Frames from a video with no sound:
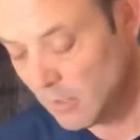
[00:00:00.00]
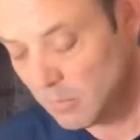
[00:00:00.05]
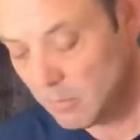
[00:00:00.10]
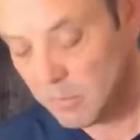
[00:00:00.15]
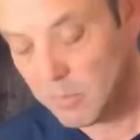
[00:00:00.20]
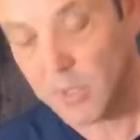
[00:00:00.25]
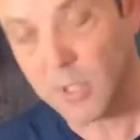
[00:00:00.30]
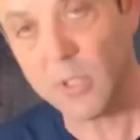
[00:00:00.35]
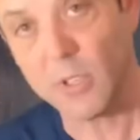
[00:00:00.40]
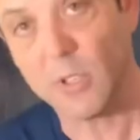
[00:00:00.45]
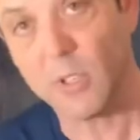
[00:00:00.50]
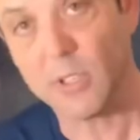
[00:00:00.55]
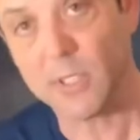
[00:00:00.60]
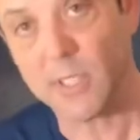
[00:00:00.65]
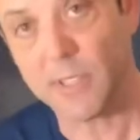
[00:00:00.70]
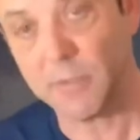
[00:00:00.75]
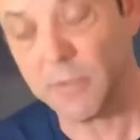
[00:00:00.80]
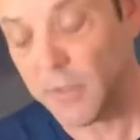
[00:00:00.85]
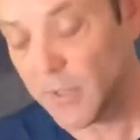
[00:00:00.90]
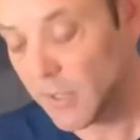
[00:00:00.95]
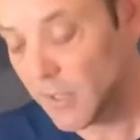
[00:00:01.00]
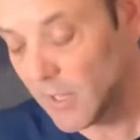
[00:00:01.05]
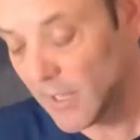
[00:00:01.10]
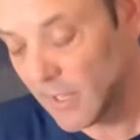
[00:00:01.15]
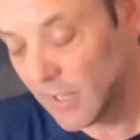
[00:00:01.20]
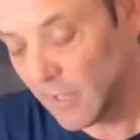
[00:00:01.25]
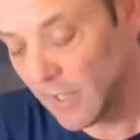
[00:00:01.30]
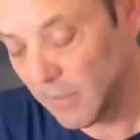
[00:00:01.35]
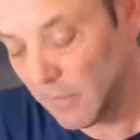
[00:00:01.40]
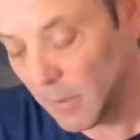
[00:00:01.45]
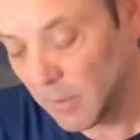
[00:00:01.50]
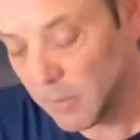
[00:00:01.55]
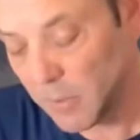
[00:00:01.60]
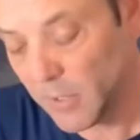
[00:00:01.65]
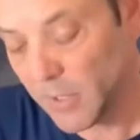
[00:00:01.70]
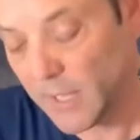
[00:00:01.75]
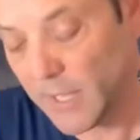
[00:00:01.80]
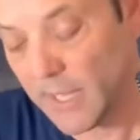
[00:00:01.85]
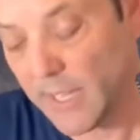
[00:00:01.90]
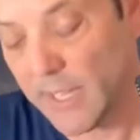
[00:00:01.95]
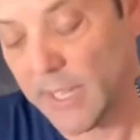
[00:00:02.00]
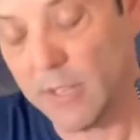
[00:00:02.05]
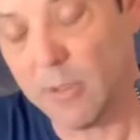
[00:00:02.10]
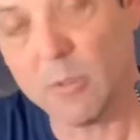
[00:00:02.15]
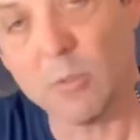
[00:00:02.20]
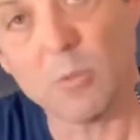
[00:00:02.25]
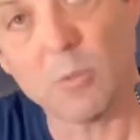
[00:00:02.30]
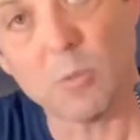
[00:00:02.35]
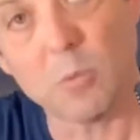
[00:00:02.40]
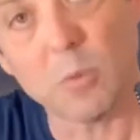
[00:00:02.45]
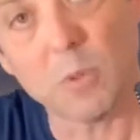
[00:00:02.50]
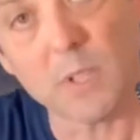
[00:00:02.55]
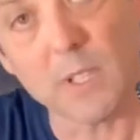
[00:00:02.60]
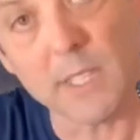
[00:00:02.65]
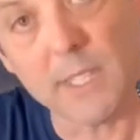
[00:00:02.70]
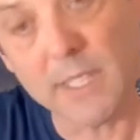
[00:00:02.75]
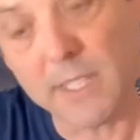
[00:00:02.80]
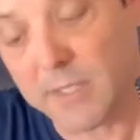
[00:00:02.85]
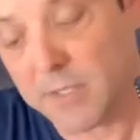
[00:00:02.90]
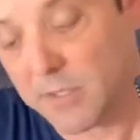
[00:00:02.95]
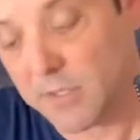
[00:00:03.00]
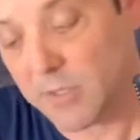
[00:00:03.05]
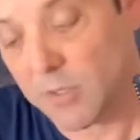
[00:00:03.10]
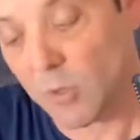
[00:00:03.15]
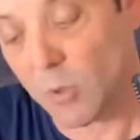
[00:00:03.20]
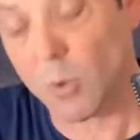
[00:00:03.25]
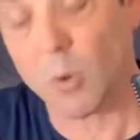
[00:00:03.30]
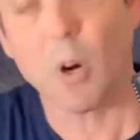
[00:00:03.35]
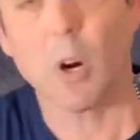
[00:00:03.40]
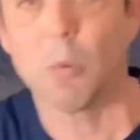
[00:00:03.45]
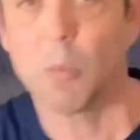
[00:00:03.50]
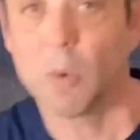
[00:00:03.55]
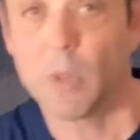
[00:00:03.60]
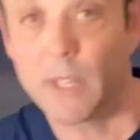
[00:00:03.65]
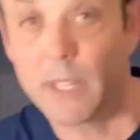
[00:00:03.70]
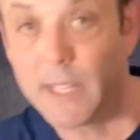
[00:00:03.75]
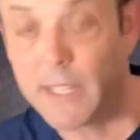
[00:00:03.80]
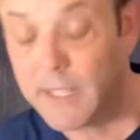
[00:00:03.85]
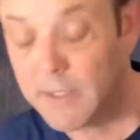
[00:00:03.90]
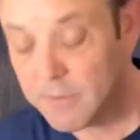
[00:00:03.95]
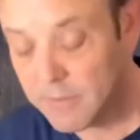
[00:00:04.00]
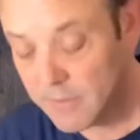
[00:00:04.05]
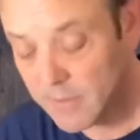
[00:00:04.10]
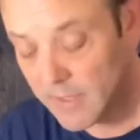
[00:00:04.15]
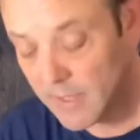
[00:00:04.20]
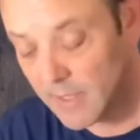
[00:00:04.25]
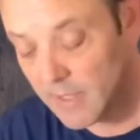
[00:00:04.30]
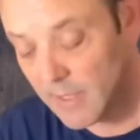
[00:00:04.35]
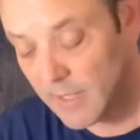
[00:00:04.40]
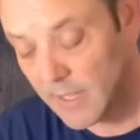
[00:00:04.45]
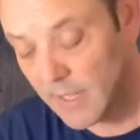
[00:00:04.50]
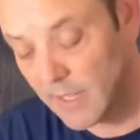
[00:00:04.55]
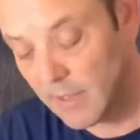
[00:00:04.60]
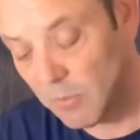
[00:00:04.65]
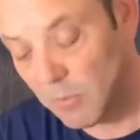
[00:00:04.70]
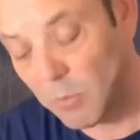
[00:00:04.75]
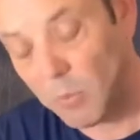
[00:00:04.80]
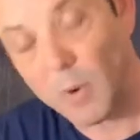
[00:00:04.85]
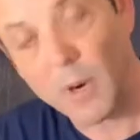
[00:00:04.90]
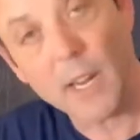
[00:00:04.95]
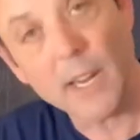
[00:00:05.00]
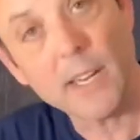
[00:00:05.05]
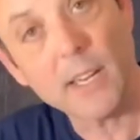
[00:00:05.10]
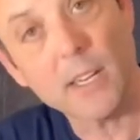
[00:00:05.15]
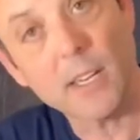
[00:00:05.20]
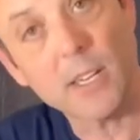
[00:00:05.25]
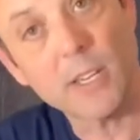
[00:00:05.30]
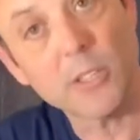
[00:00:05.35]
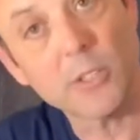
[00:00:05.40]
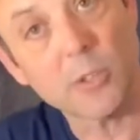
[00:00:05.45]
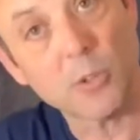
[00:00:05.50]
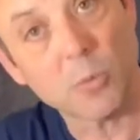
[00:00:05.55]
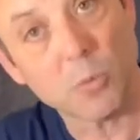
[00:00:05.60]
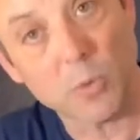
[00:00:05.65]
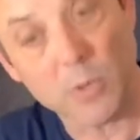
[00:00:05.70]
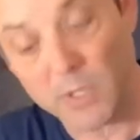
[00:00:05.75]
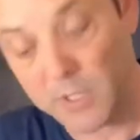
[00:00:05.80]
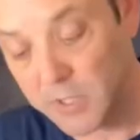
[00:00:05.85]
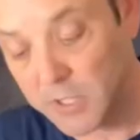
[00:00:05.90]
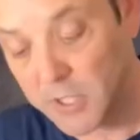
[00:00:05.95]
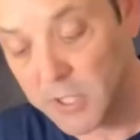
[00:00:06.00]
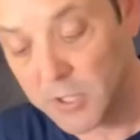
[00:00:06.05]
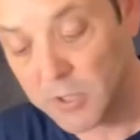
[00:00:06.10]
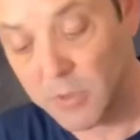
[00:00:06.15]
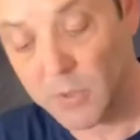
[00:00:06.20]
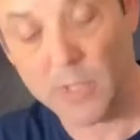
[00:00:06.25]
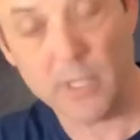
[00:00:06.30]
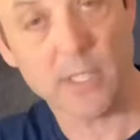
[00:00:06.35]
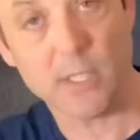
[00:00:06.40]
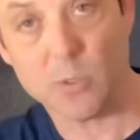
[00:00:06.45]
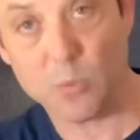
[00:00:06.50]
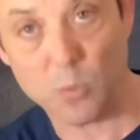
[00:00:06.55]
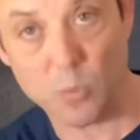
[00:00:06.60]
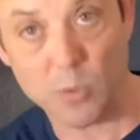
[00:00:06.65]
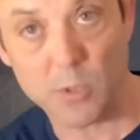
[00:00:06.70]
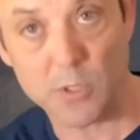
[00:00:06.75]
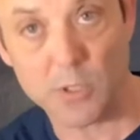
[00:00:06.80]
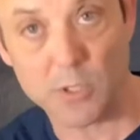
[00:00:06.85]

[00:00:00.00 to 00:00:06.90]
Because I figured out if I put a release or a relief right under where the tension rod is, one